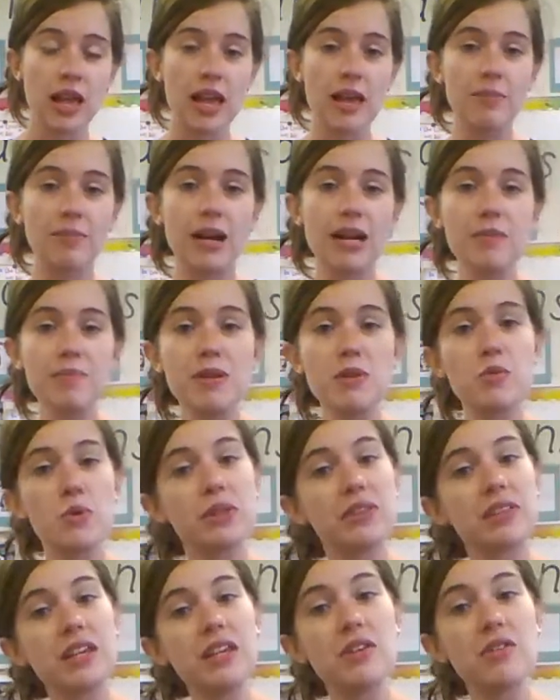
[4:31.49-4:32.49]
It might be
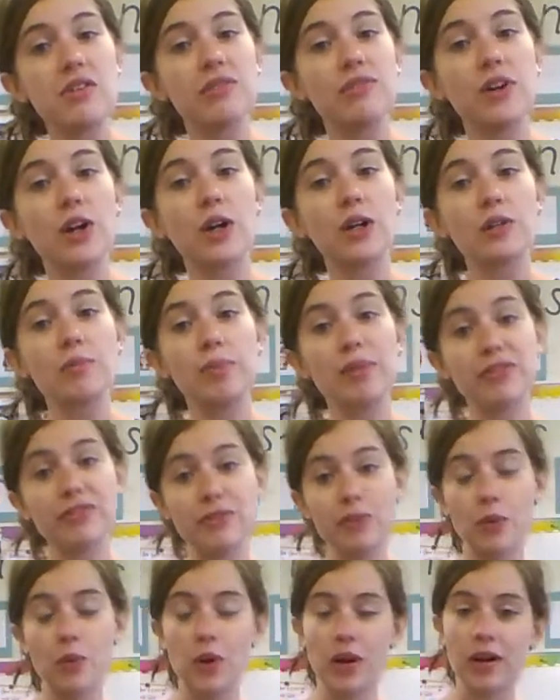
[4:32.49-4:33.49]
one that you have heard
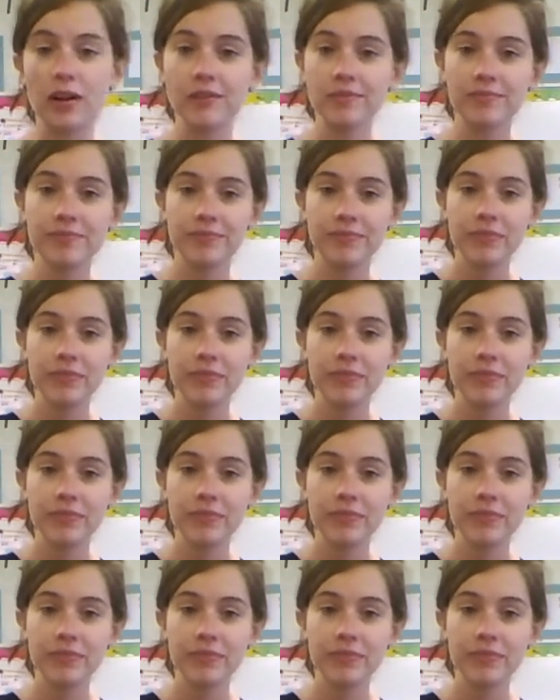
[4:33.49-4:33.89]
before.